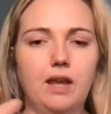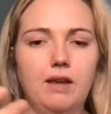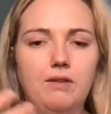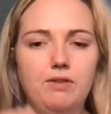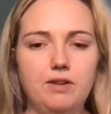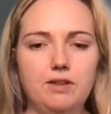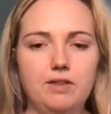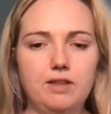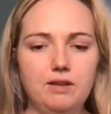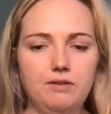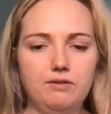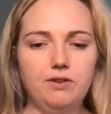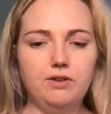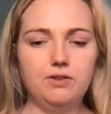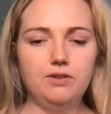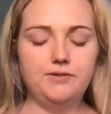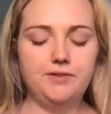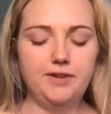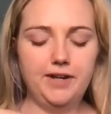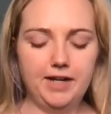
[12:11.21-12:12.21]
Everything
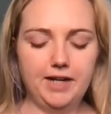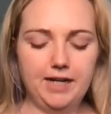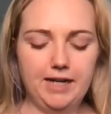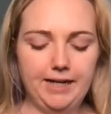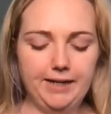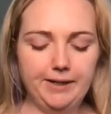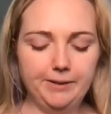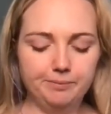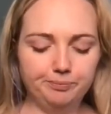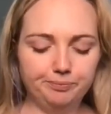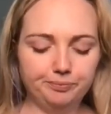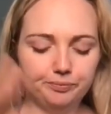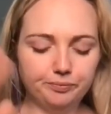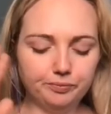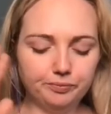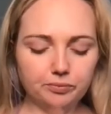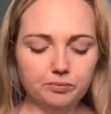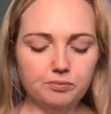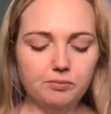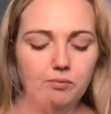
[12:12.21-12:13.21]
feels very
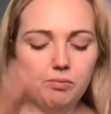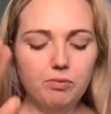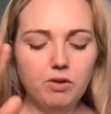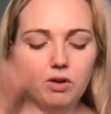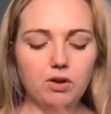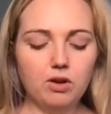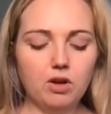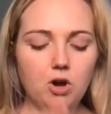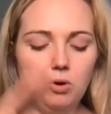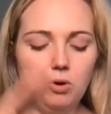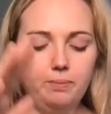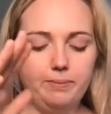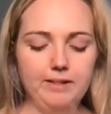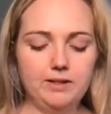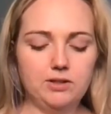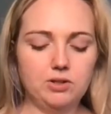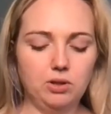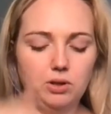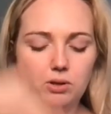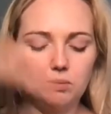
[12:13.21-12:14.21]

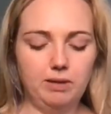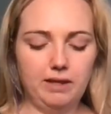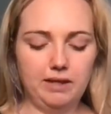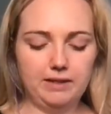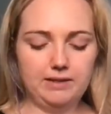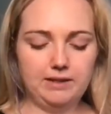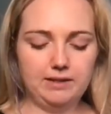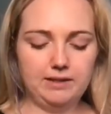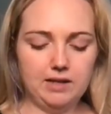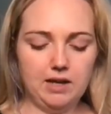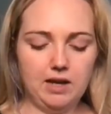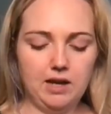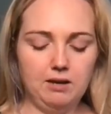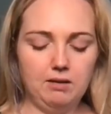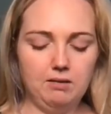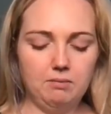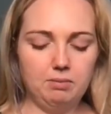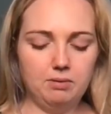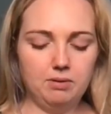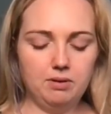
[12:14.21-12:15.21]
open, solar plexus
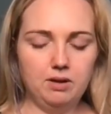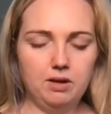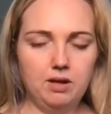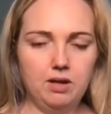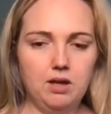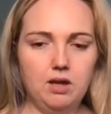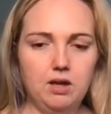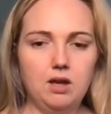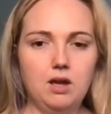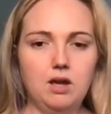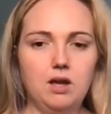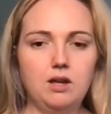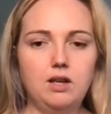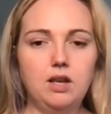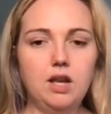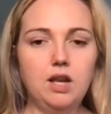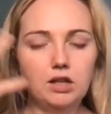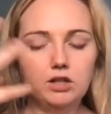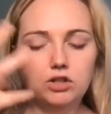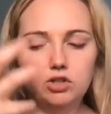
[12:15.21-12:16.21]
up,
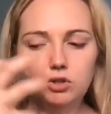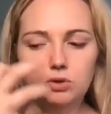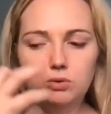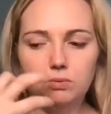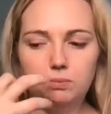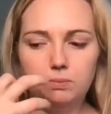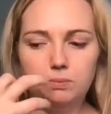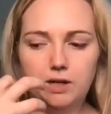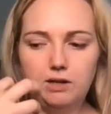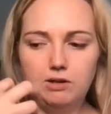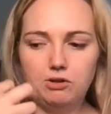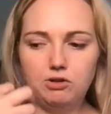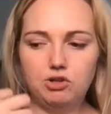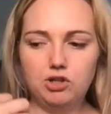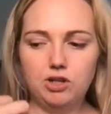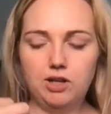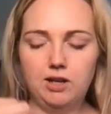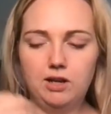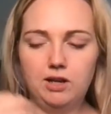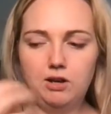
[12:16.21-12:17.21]
not so
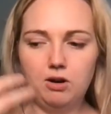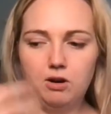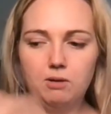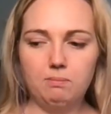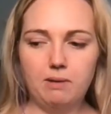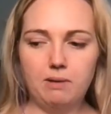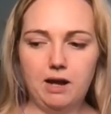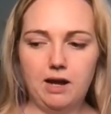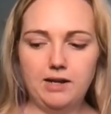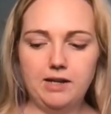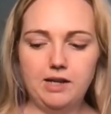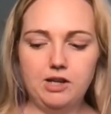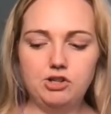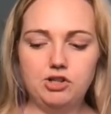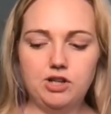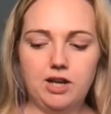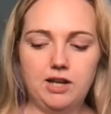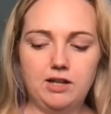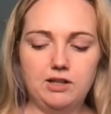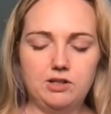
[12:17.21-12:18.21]
much in our
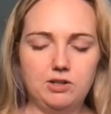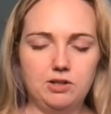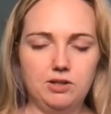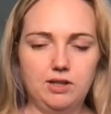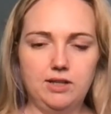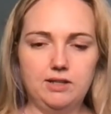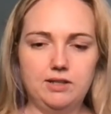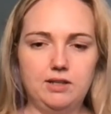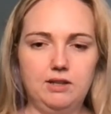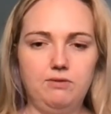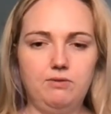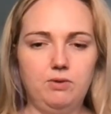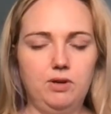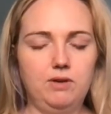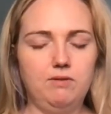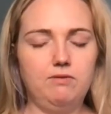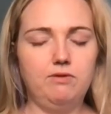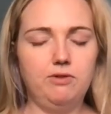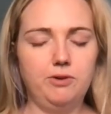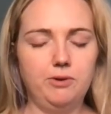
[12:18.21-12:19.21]
bodies yet. So let's see if we
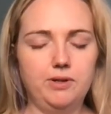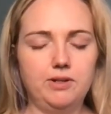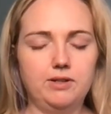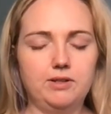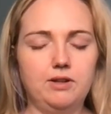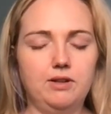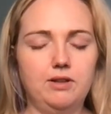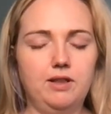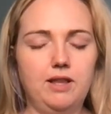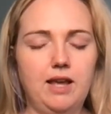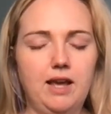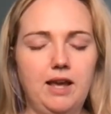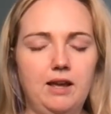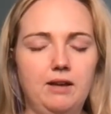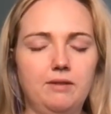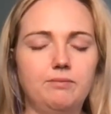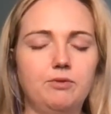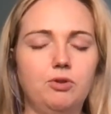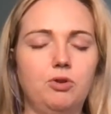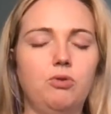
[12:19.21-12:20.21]
can focus on
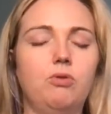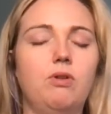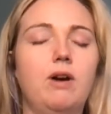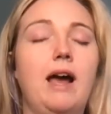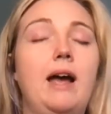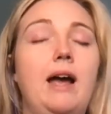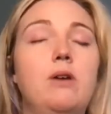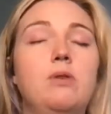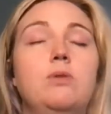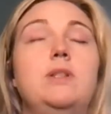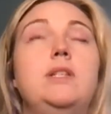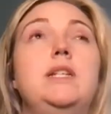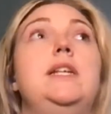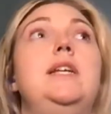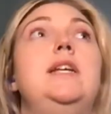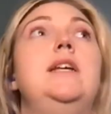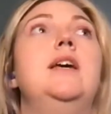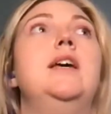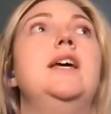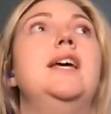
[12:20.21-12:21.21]
that,
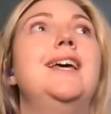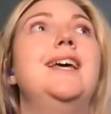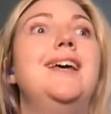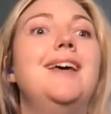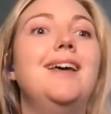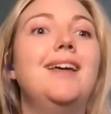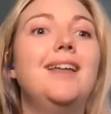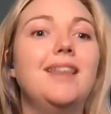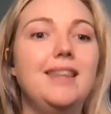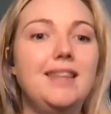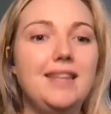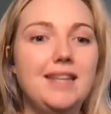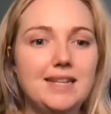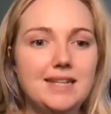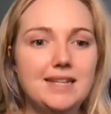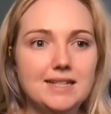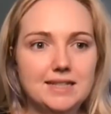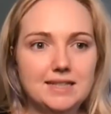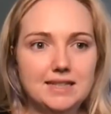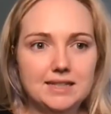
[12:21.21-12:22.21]
grounding
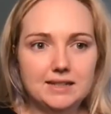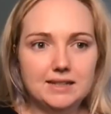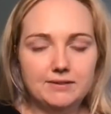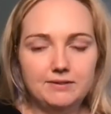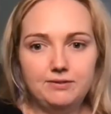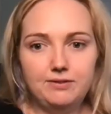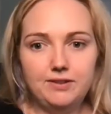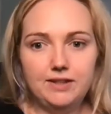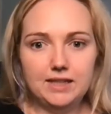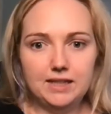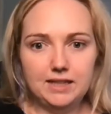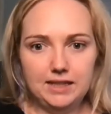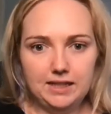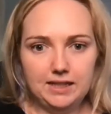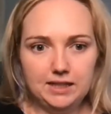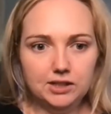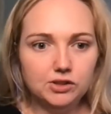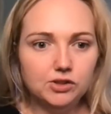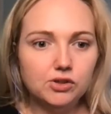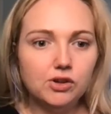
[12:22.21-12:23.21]
these
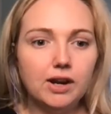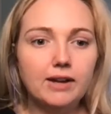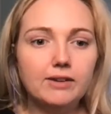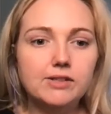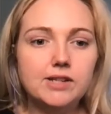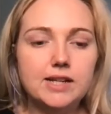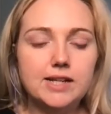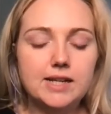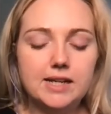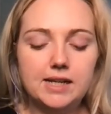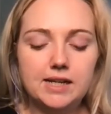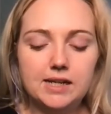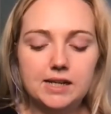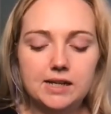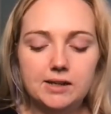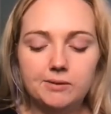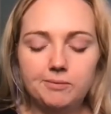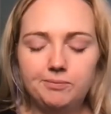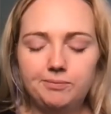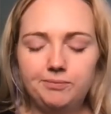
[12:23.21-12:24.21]
feelings,
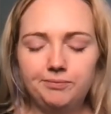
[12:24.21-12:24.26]
grounding